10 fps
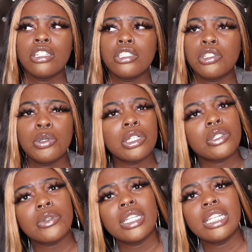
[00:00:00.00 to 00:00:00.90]
two or
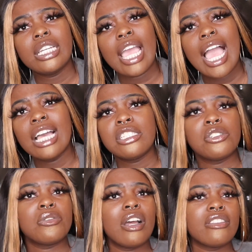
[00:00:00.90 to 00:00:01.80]
three ads
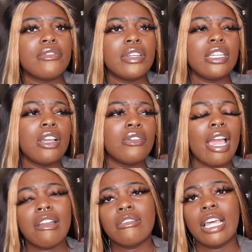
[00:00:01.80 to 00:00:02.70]
throughout the video
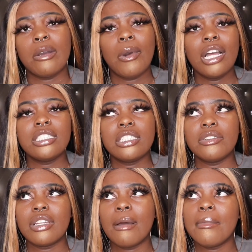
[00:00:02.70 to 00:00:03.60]
now I am like watching you
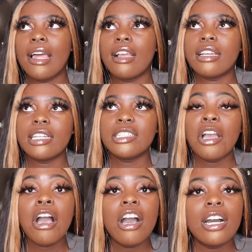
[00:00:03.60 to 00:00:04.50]
and I'm like
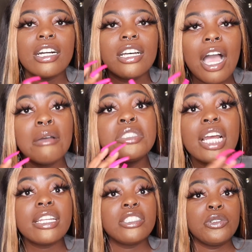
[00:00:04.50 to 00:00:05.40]
y'all I'm
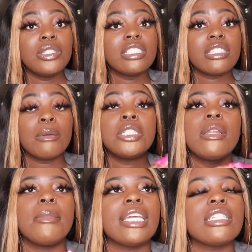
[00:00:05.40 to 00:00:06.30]
trying to do this I'm trying
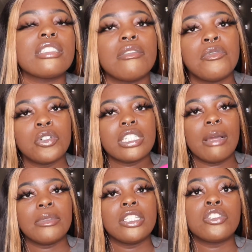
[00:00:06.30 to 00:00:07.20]
to make this a
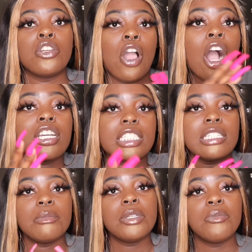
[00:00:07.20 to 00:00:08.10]
full-time thing so y'all can
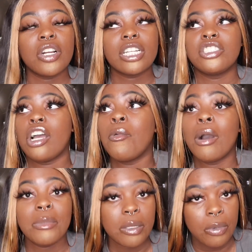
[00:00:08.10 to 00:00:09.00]
see me more because y'all
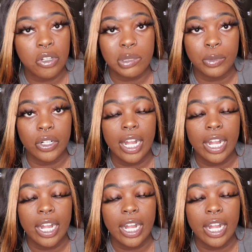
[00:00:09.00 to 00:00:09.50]
want me to post more